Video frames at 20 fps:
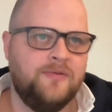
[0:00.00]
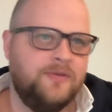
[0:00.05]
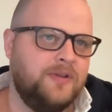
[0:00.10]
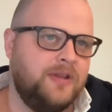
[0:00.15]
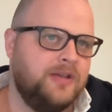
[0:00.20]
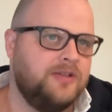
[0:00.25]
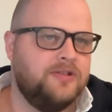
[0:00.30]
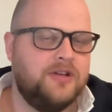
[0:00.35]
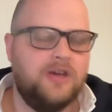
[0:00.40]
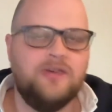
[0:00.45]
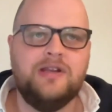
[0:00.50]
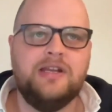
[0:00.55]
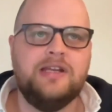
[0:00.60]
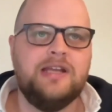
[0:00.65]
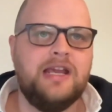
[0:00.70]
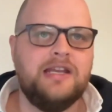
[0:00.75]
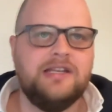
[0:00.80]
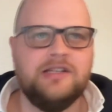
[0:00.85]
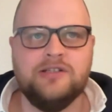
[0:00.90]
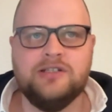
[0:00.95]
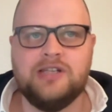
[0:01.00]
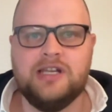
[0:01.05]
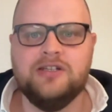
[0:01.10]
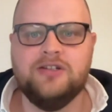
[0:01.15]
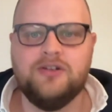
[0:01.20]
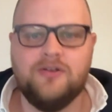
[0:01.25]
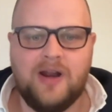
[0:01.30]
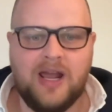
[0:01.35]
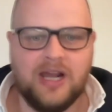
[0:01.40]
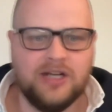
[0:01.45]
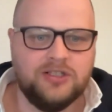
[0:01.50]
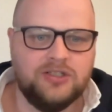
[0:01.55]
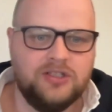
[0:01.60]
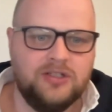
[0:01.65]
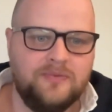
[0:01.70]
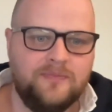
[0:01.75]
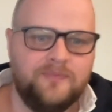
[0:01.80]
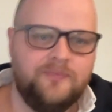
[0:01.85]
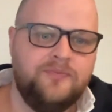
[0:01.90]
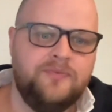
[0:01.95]
that don't need agent
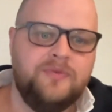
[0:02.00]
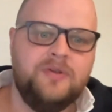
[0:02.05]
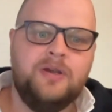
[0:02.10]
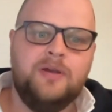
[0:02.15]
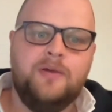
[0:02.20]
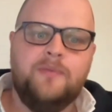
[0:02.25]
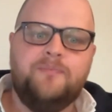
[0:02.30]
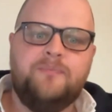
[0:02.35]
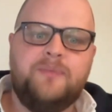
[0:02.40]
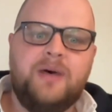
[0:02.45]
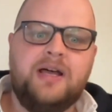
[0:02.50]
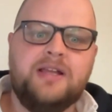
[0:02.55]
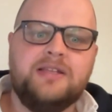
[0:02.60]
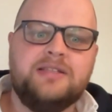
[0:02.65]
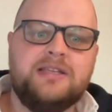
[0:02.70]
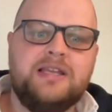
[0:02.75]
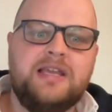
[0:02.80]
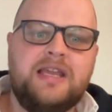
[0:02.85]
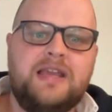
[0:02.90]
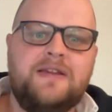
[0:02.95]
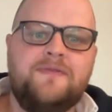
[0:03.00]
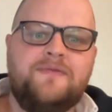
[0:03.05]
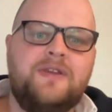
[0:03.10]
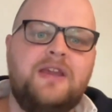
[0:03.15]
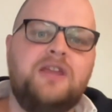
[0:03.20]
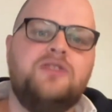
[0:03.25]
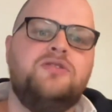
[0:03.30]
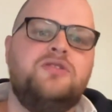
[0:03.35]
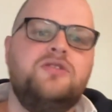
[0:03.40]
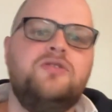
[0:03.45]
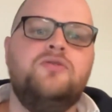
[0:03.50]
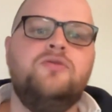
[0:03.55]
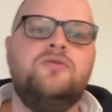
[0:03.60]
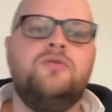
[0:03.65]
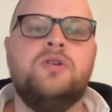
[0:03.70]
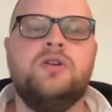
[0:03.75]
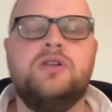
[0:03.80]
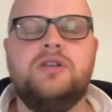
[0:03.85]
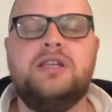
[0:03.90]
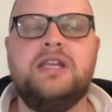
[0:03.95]
interaction. But if they do
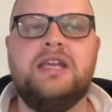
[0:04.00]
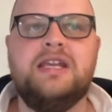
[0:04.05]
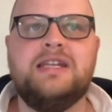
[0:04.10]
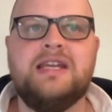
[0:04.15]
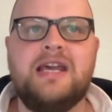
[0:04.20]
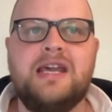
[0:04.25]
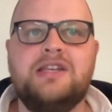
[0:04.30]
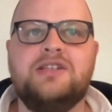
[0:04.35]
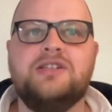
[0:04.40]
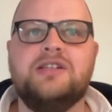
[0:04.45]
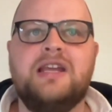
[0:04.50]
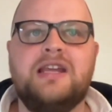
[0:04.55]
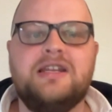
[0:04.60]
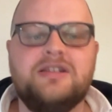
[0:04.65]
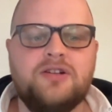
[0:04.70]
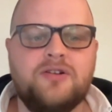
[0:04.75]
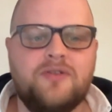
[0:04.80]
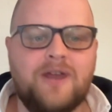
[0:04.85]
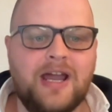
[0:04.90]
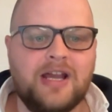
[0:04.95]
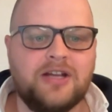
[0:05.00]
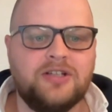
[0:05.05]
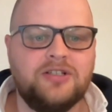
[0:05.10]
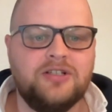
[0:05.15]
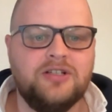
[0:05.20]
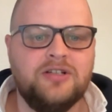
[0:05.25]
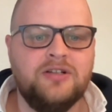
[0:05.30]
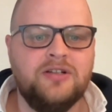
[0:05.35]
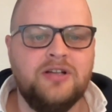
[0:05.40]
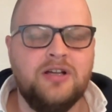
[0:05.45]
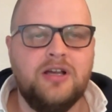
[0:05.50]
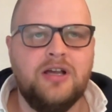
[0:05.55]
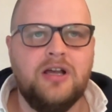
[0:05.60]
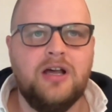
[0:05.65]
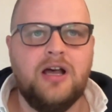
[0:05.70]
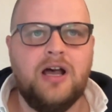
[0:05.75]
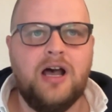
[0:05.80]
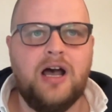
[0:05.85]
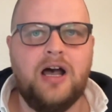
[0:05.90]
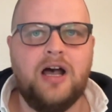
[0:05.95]
need agent interaction,
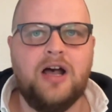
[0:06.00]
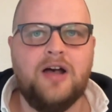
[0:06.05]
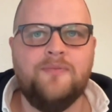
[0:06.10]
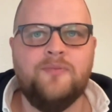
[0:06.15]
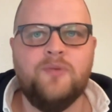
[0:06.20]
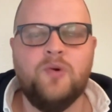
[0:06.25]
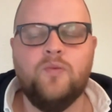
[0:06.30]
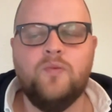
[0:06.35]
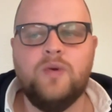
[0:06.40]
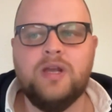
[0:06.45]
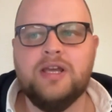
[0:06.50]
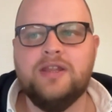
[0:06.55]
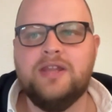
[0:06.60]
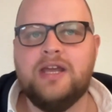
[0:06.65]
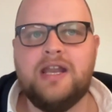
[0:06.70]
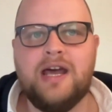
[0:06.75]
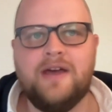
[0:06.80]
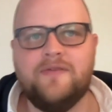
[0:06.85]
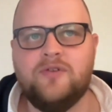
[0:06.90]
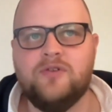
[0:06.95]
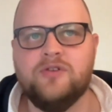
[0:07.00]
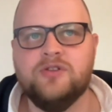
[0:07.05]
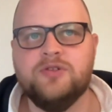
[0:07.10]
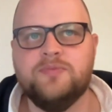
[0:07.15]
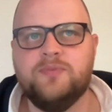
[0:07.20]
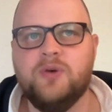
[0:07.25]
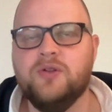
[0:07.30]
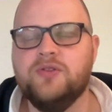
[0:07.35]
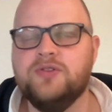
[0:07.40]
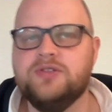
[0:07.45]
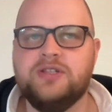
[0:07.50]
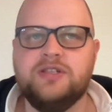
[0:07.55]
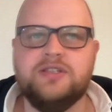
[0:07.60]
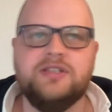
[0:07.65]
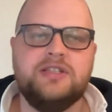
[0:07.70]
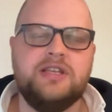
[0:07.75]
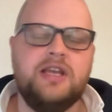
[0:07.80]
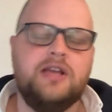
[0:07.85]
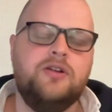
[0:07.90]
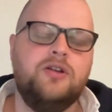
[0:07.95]
we can then have a response and
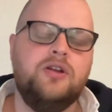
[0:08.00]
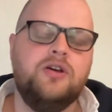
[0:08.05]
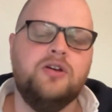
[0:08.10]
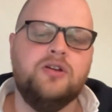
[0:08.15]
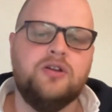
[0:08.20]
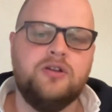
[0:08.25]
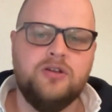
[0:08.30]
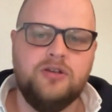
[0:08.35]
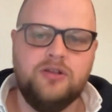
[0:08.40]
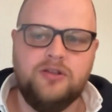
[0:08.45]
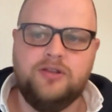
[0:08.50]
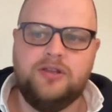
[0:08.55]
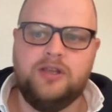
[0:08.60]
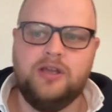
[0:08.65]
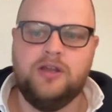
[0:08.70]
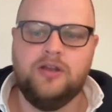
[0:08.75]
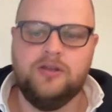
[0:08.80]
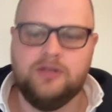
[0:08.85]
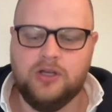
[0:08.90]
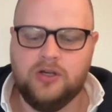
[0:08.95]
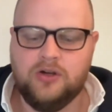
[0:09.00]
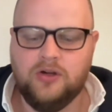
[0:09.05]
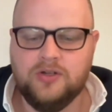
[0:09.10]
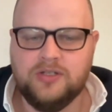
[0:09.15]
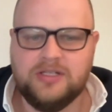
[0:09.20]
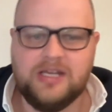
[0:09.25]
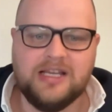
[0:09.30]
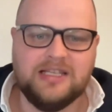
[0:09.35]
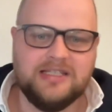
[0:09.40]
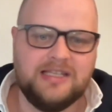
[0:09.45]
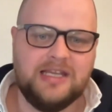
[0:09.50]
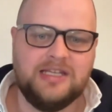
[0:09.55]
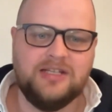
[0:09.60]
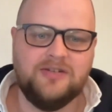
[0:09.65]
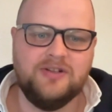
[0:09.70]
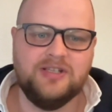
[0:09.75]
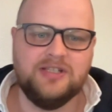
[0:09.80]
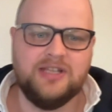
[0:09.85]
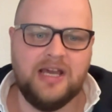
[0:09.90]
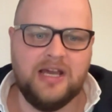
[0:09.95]
say, look, the contact
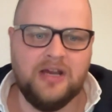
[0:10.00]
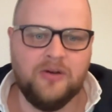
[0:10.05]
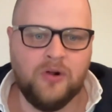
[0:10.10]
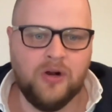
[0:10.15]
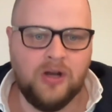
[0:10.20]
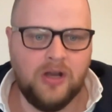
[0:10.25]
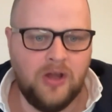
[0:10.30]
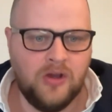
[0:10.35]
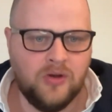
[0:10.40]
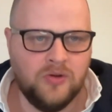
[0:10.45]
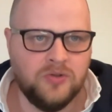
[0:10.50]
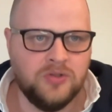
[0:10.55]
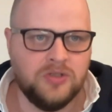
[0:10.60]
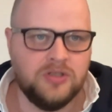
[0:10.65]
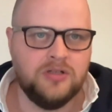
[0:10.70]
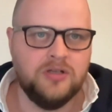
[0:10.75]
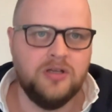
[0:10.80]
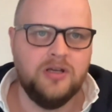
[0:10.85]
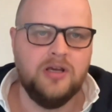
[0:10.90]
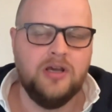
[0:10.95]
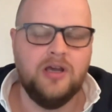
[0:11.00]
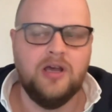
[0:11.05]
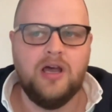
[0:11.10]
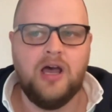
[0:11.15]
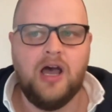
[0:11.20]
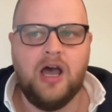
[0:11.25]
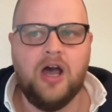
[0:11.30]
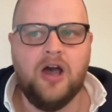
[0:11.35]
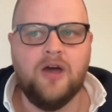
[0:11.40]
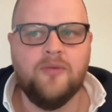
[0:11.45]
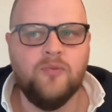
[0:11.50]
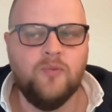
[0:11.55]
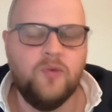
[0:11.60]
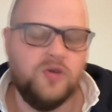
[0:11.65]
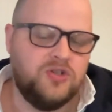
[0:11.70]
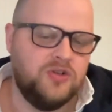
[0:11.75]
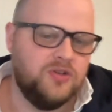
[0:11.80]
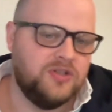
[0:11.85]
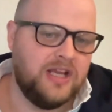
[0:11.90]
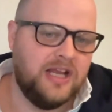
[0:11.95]
center is now closed.
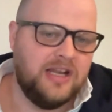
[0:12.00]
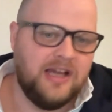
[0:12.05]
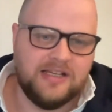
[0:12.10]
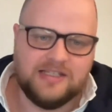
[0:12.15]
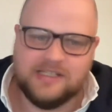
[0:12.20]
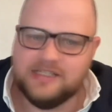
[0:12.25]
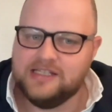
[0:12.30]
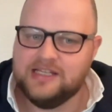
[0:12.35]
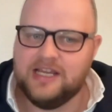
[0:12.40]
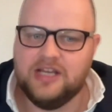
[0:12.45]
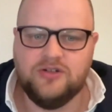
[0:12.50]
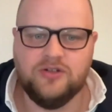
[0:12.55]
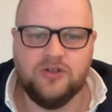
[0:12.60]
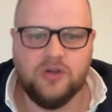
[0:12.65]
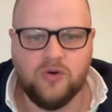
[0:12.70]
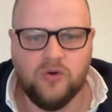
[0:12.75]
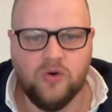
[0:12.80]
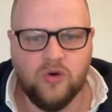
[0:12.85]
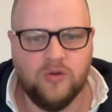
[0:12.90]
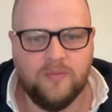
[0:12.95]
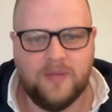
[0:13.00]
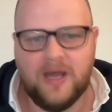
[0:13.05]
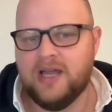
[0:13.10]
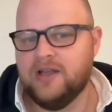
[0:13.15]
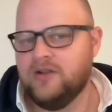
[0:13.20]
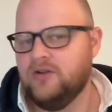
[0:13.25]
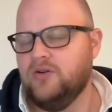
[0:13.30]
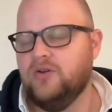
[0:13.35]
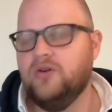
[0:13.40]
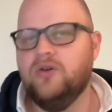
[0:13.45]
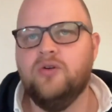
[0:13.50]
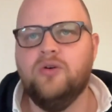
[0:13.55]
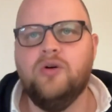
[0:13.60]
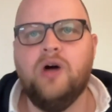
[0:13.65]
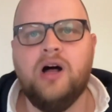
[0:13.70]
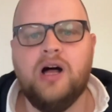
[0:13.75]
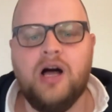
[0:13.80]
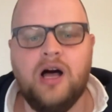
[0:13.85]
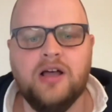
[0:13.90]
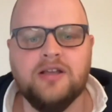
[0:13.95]
Would you like to schedule a callback,
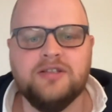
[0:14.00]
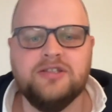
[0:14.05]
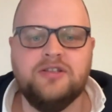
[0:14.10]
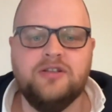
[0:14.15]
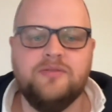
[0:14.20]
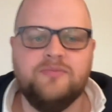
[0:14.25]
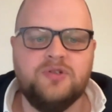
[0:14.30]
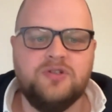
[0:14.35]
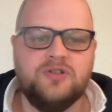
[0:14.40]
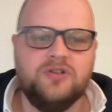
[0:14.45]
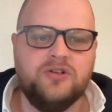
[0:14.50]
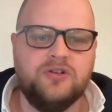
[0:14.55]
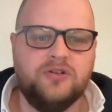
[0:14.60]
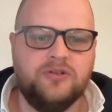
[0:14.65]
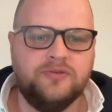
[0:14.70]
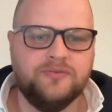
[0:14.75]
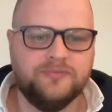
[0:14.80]
or ask them to